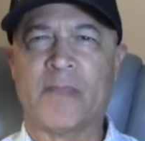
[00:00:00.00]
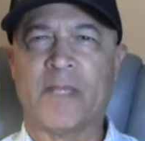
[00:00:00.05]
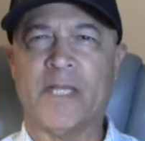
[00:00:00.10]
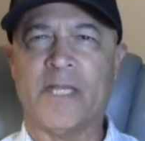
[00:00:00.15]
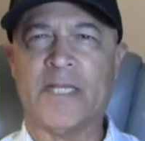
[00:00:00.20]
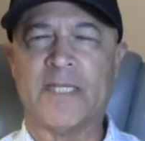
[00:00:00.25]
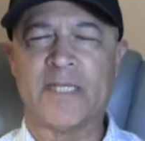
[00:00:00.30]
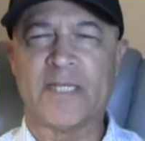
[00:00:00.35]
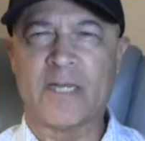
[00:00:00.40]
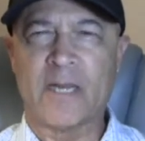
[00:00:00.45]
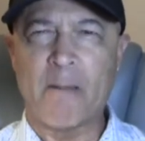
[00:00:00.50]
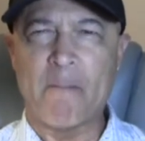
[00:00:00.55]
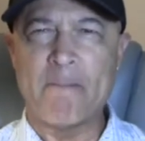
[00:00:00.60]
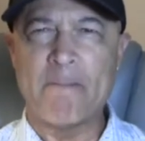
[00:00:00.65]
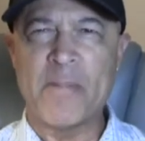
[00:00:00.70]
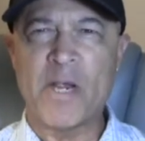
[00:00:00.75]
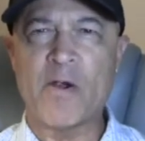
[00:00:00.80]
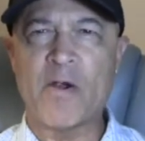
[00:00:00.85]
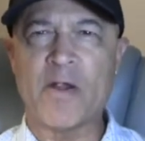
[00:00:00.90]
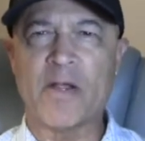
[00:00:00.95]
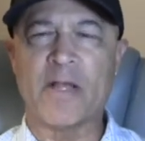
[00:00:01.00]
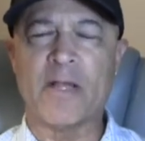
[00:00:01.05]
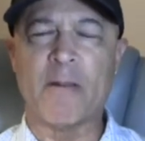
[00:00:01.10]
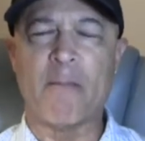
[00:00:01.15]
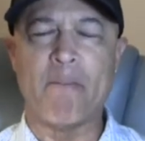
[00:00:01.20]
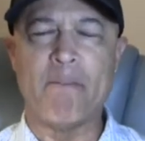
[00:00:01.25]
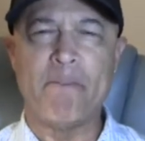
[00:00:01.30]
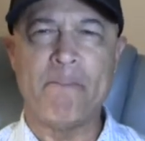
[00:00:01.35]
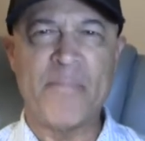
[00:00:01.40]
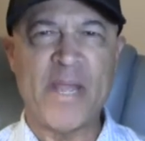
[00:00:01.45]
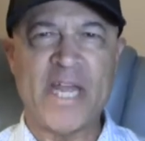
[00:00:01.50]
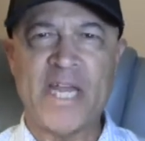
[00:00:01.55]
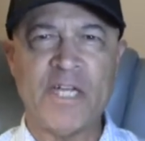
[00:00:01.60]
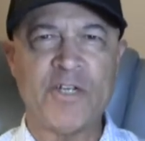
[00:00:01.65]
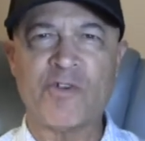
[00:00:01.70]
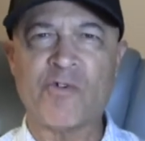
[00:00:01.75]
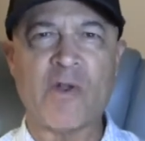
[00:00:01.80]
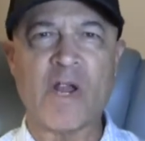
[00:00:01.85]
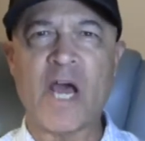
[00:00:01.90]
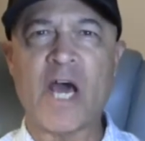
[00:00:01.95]
is an American
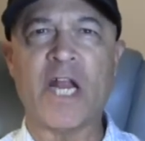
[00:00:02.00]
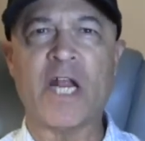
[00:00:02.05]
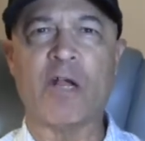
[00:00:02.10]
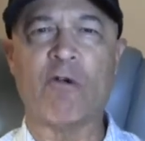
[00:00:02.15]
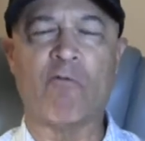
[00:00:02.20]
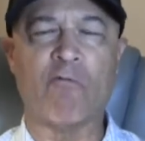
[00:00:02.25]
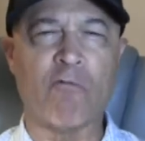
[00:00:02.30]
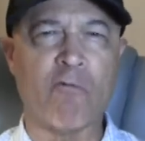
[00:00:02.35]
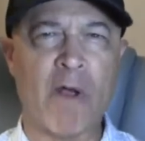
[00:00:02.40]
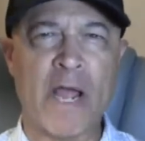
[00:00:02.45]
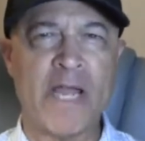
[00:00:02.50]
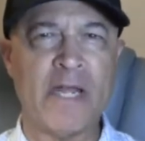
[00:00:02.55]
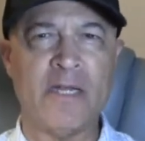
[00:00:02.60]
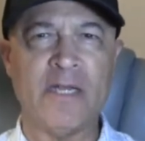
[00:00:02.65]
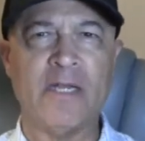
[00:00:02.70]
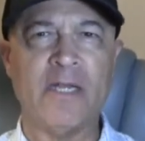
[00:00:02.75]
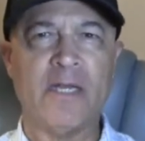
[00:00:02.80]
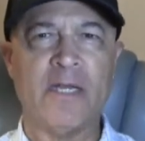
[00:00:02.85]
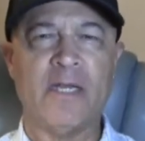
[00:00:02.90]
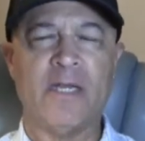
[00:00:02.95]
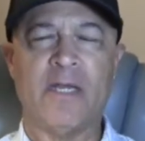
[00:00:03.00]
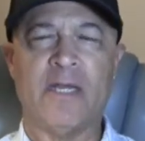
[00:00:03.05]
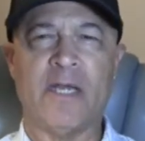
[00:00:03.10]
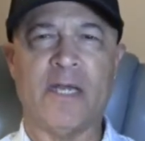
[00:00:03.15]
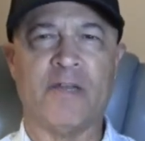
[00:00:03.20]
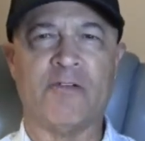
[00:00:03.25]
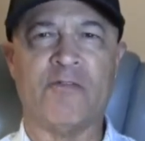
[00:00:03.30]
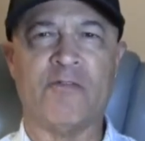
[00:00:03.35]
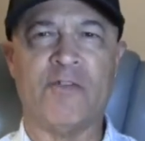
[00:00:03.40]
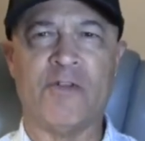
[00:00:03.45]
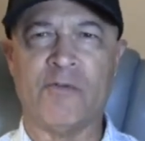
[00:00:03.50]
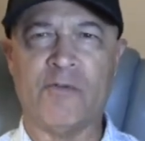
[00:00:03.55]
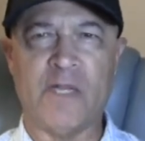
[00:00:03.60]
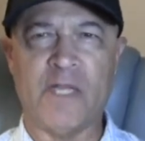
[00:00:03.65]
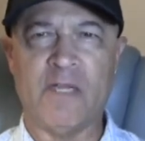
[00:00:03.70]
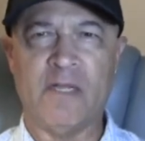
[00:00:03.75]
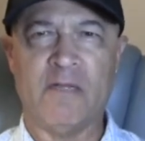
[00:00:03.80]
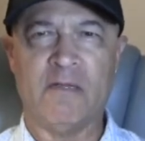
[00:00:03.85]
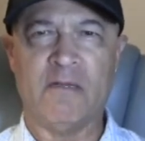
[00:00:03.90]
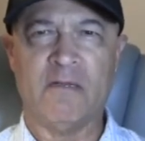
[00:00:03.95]
patriotic right and duty.